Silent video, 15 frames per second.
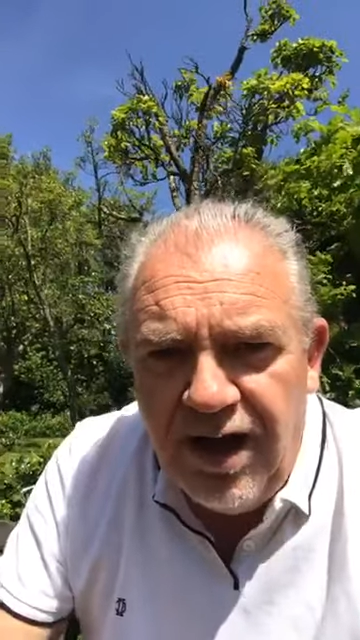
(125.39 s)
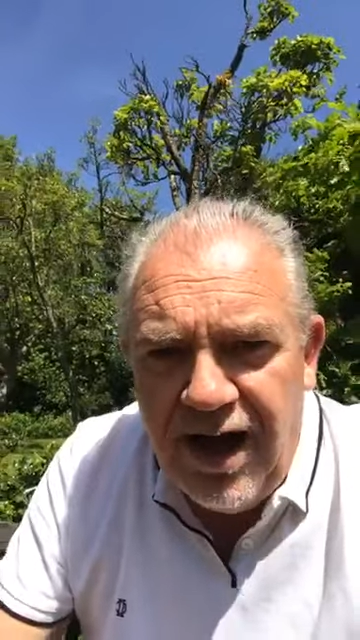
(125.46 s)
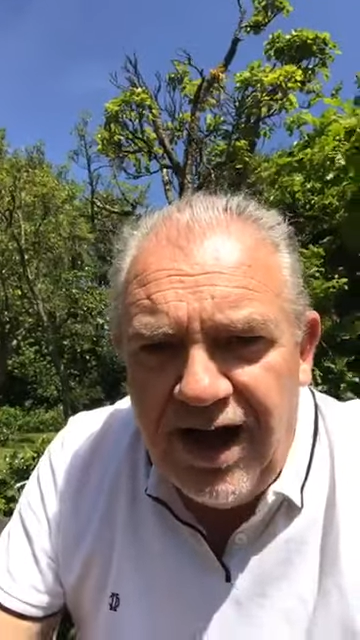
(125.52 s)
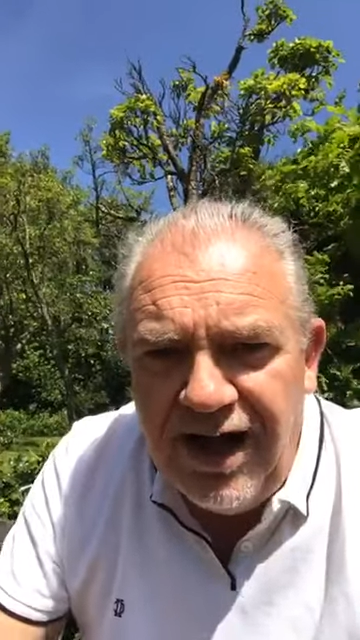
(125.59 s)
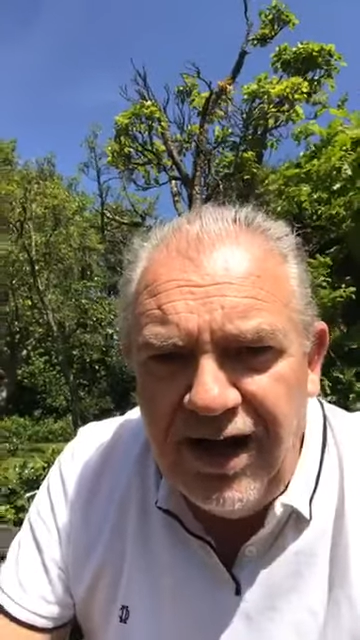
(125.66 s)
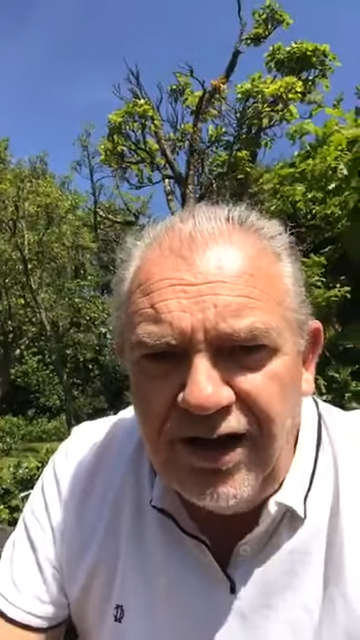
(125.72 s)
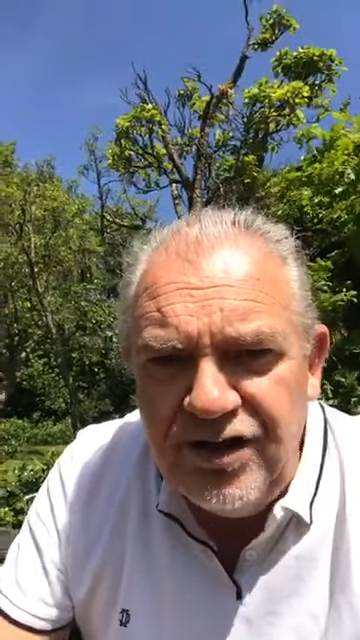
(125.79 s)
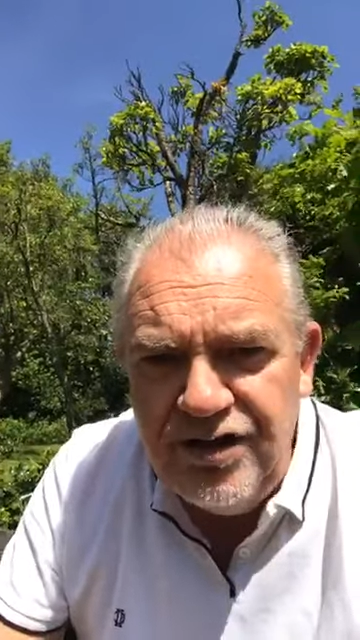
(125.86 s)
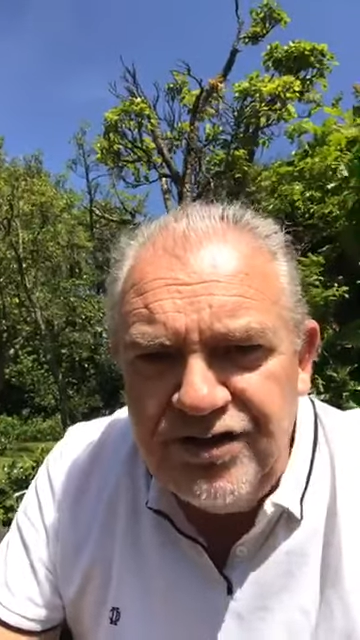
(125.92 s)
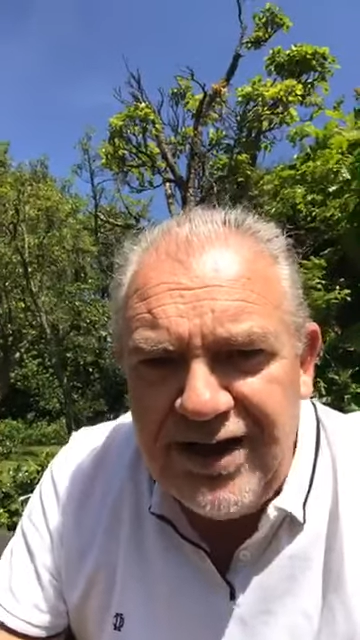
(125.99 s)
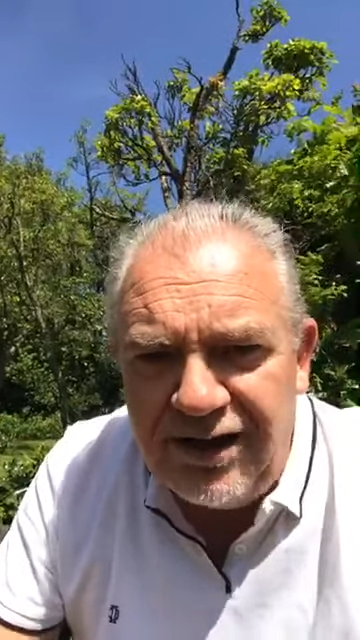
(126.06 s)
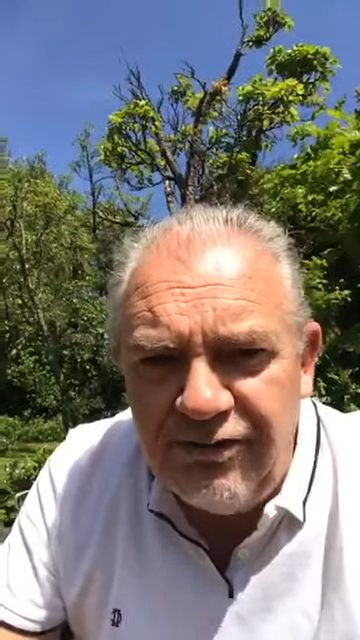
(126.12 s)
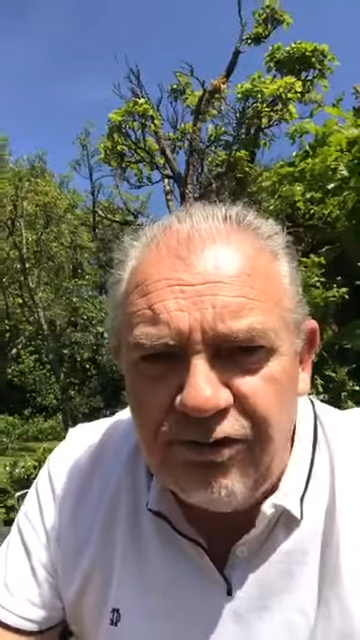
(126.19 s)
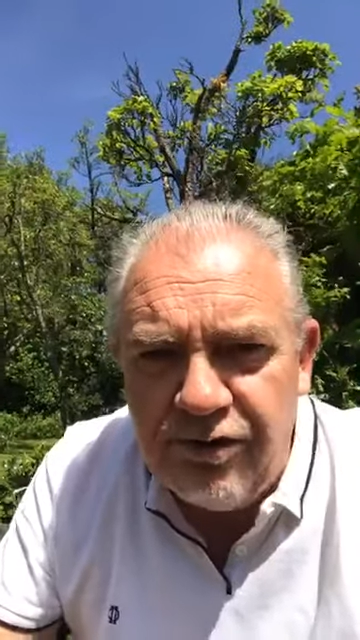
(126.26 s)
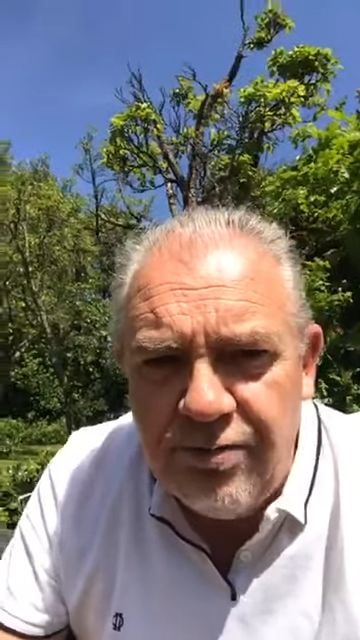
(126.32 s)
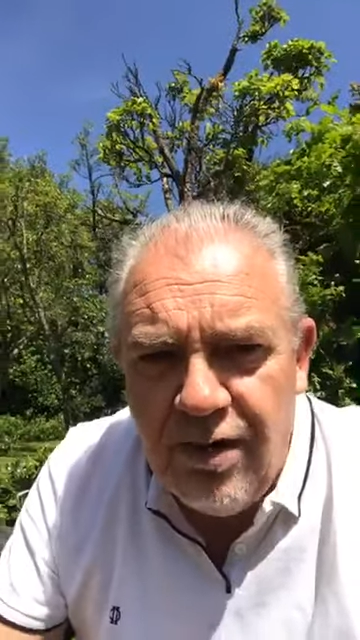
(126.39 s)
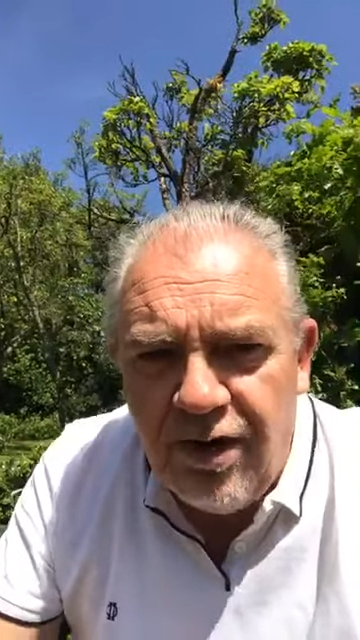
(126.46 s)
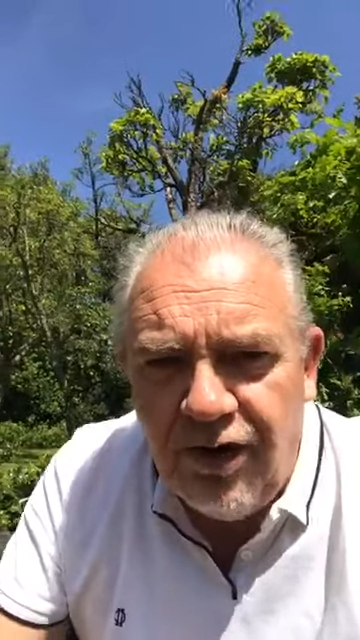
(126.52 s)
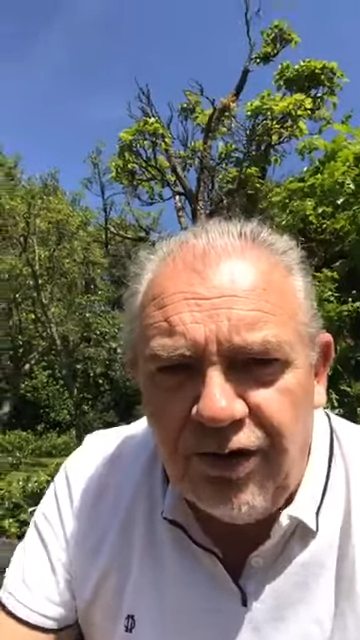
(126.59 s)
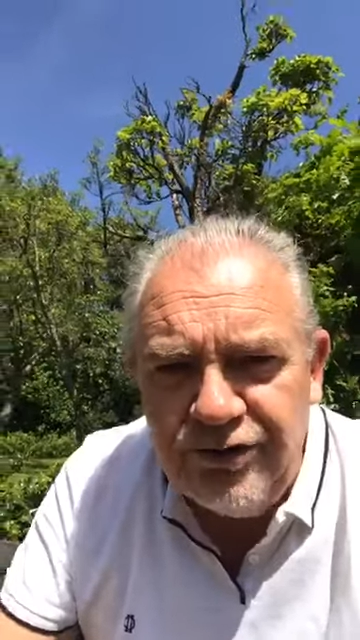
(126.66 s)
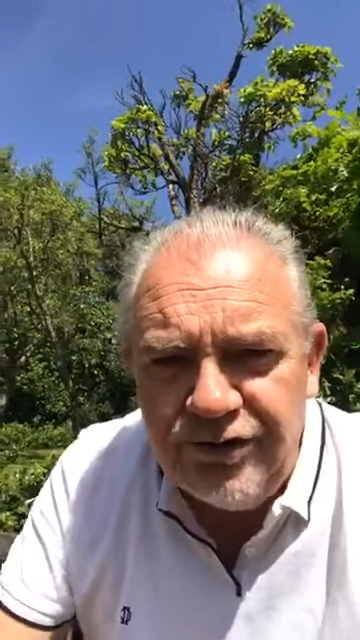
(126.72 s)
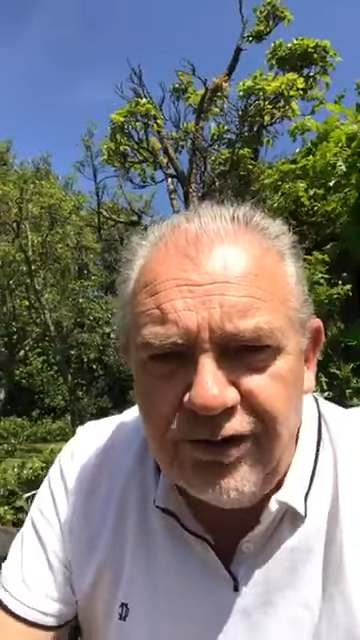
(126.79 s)
Jan from
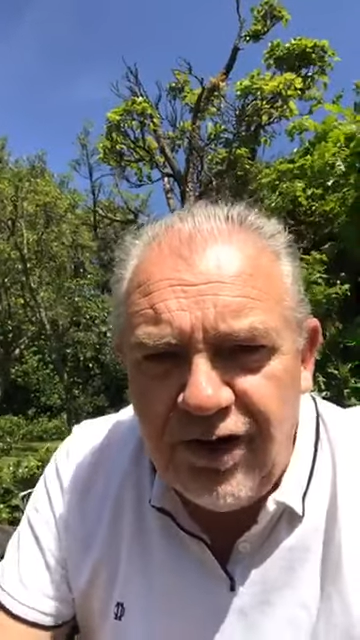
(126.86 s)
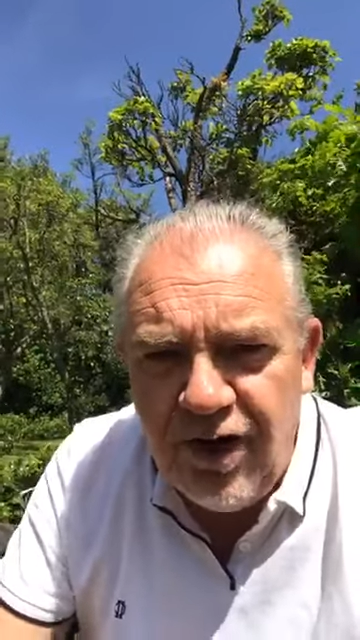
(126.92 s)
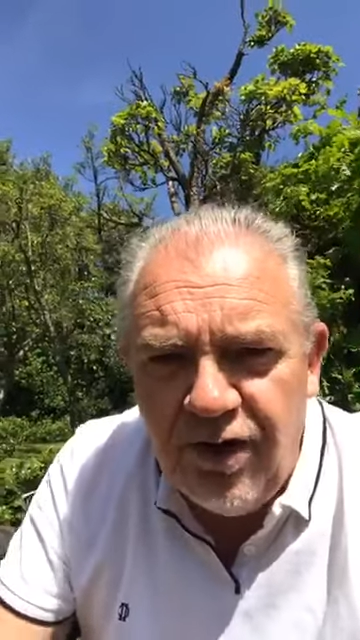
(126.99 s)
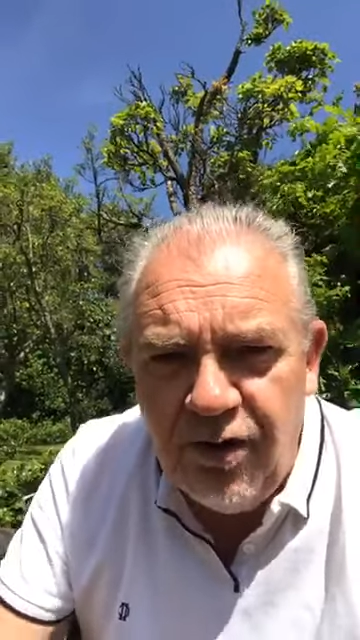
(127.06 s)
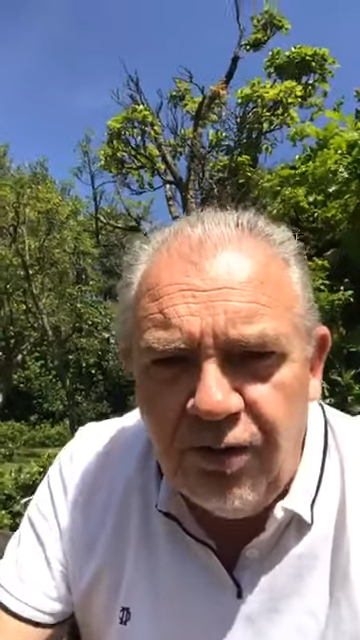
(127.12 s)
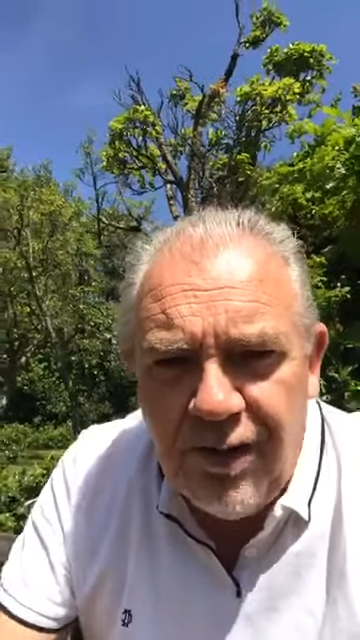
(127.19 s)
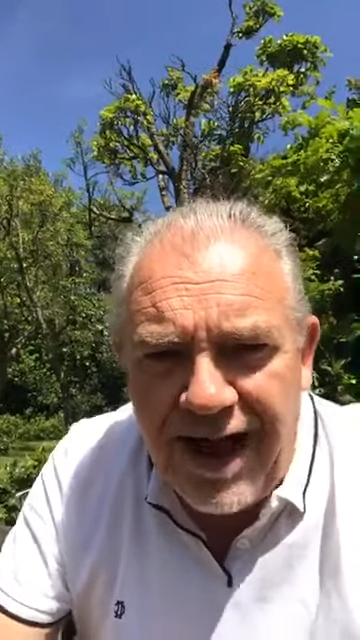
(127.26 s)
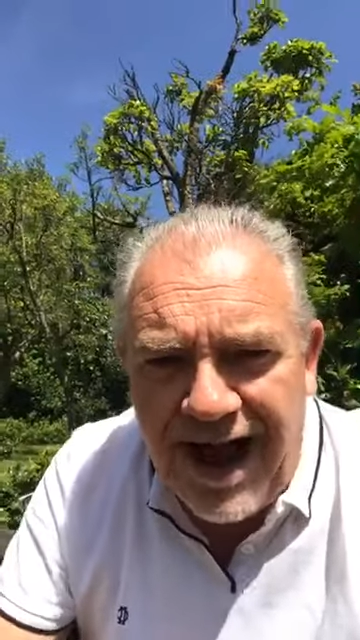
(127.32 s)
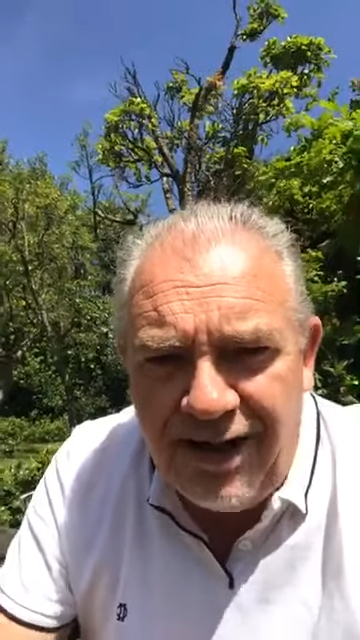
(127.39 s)
Oslo,